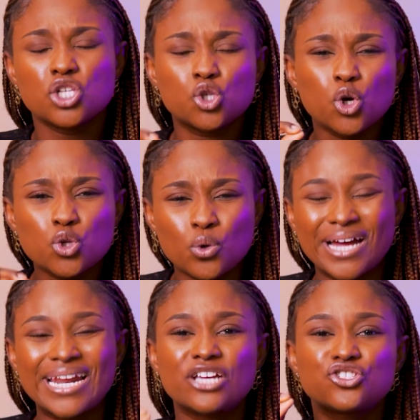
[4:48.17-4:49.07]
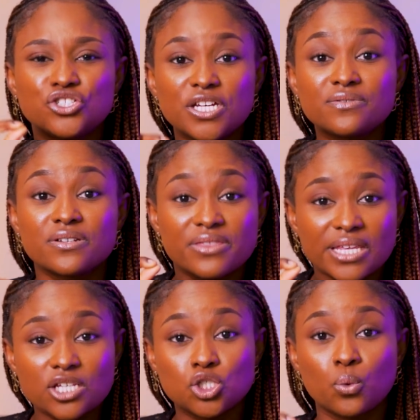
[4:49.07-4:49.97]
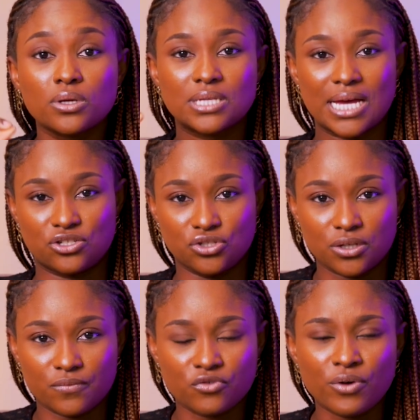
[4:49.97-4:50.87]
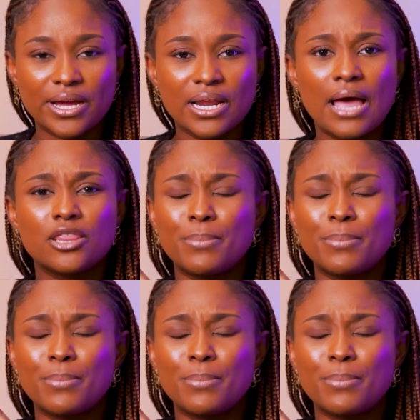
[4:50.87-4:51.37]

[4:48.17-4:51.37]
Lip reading: so you can achieve the things you want to achieve, right?